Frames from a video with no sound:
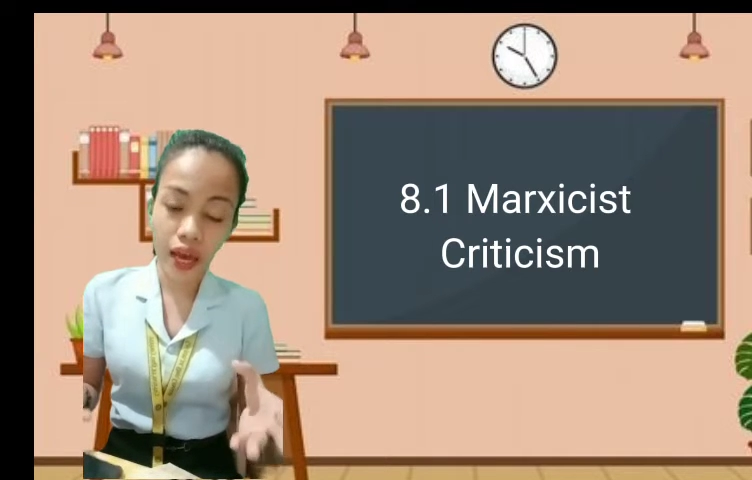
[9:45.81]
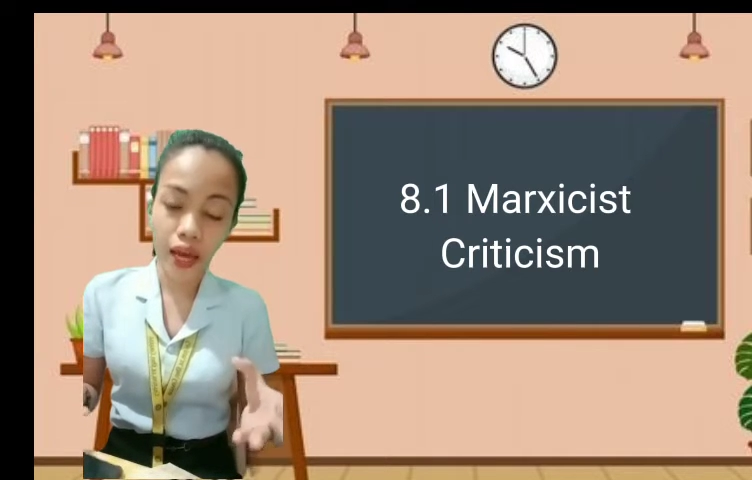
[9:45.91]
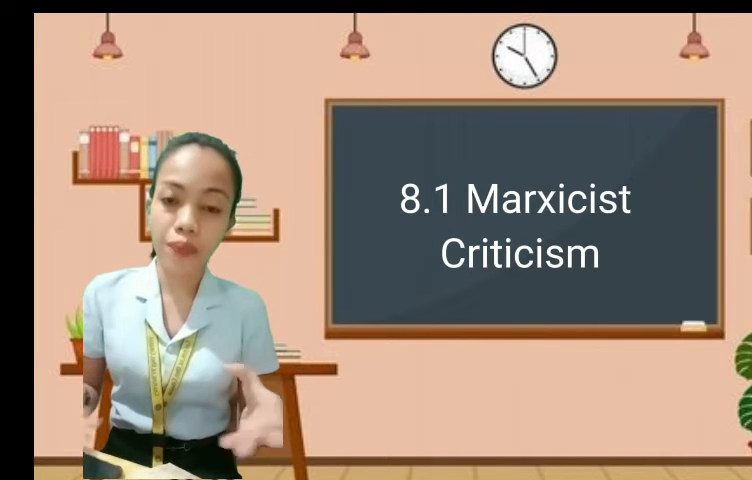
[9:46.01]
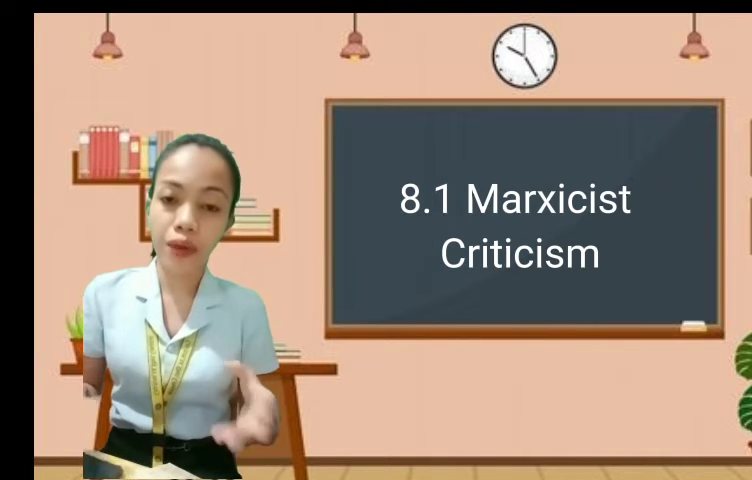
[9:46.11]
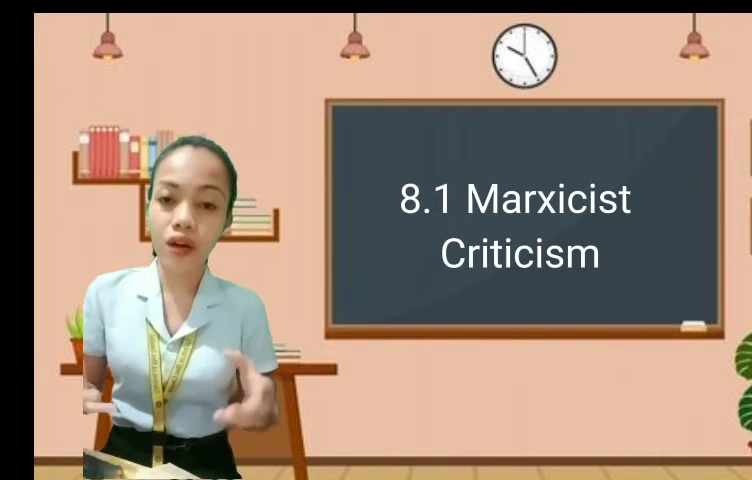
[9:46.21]

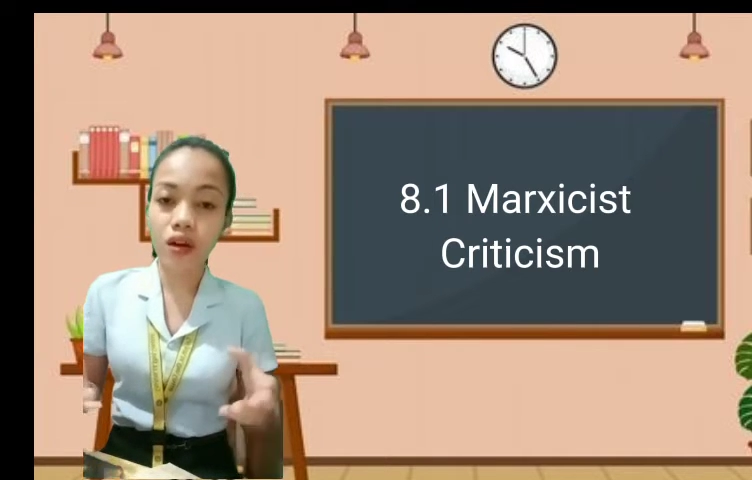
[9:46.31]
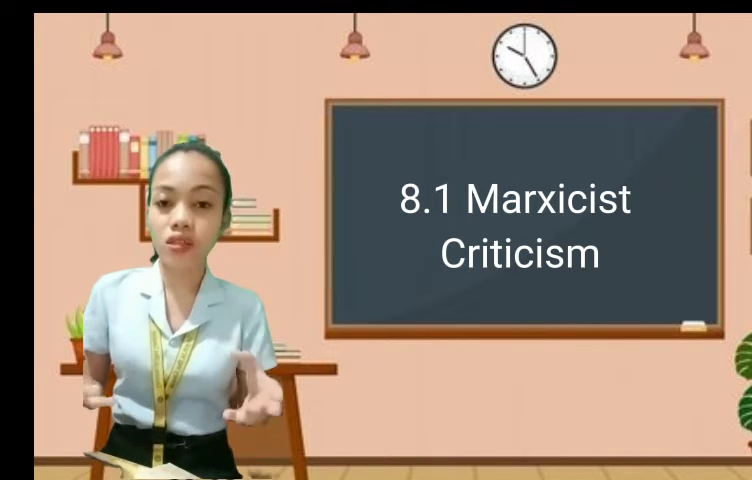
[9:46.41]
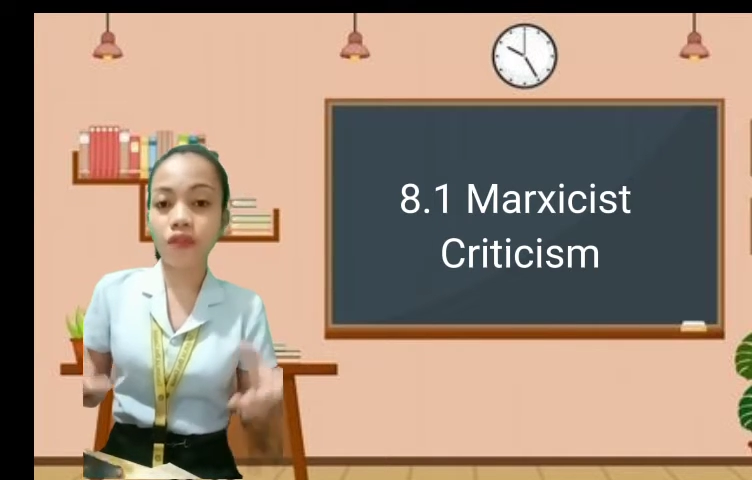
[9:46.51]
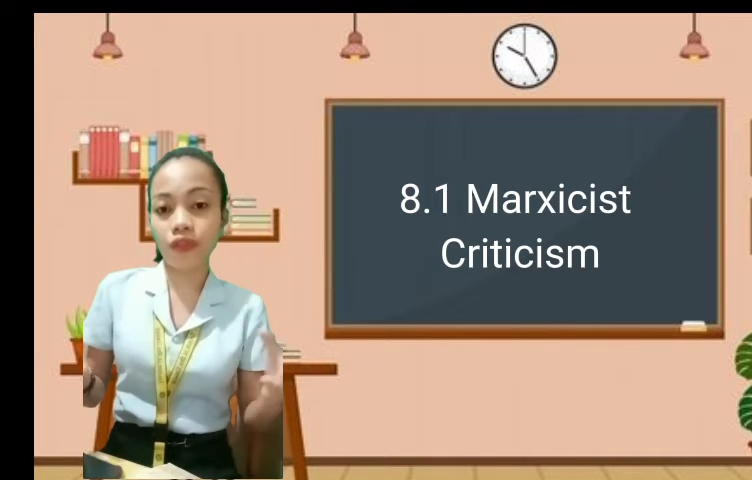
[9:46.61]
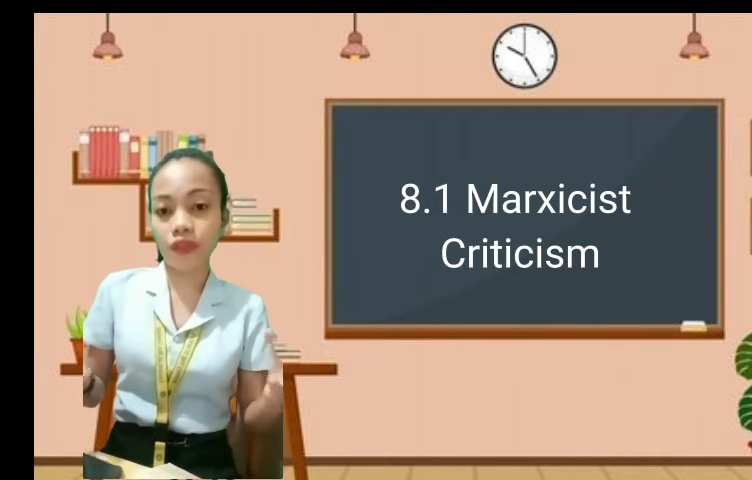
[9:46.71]
And because
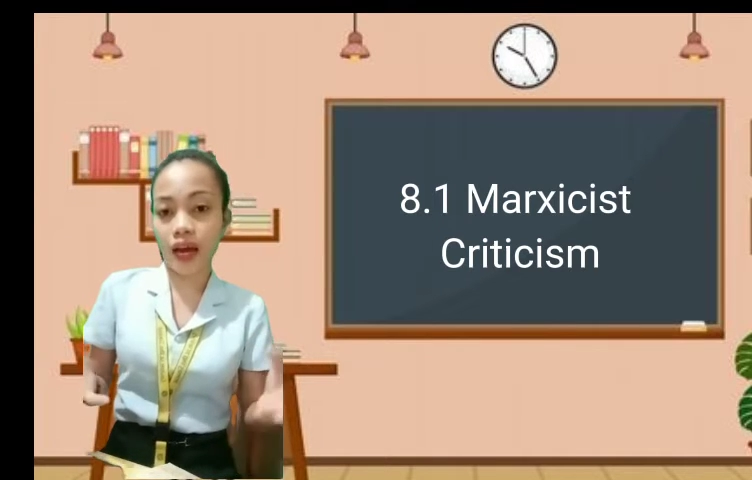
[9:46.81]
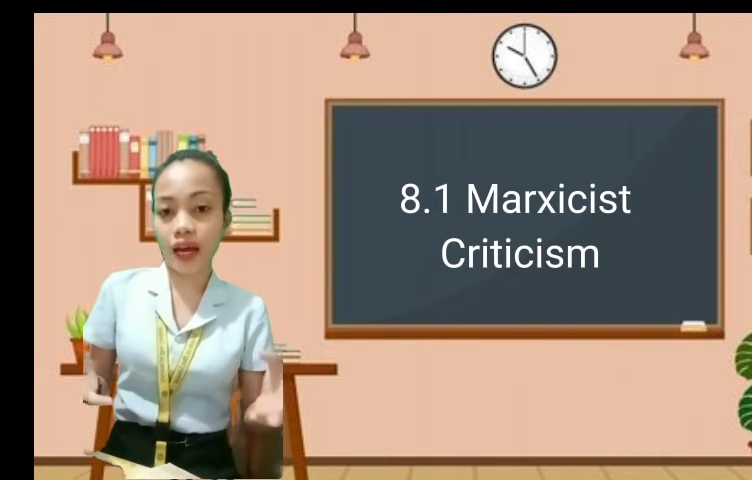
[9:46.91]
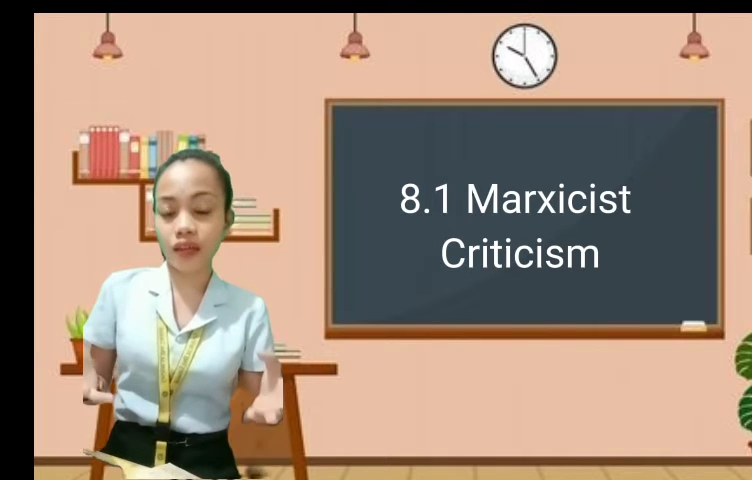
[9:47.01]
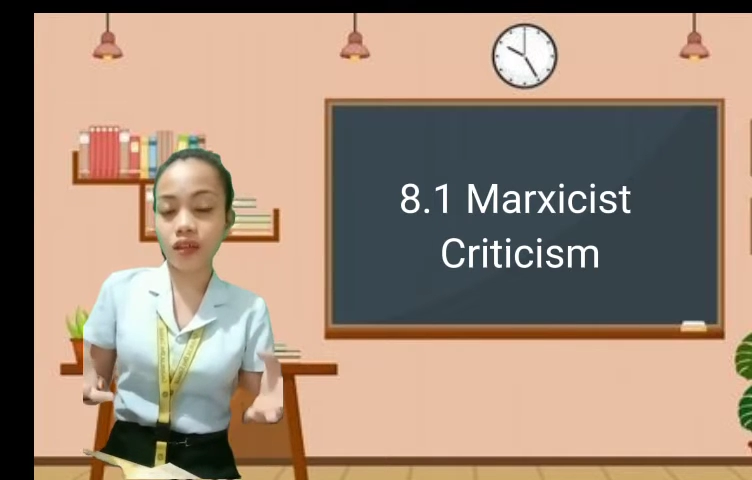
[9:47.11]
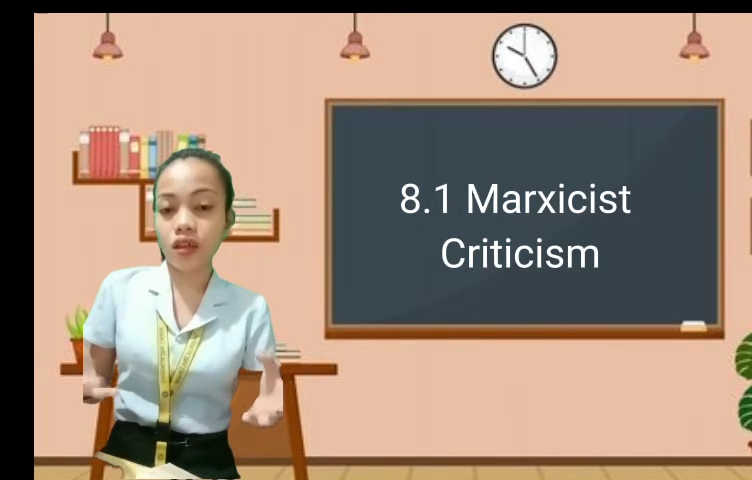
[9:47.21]
of
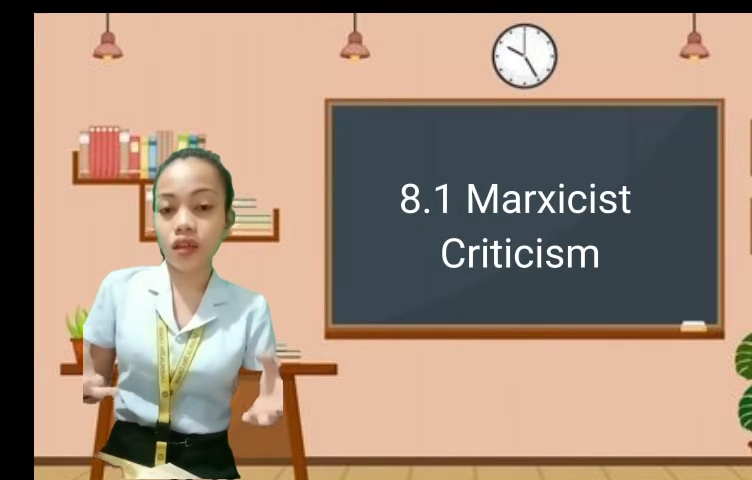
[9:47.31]
that,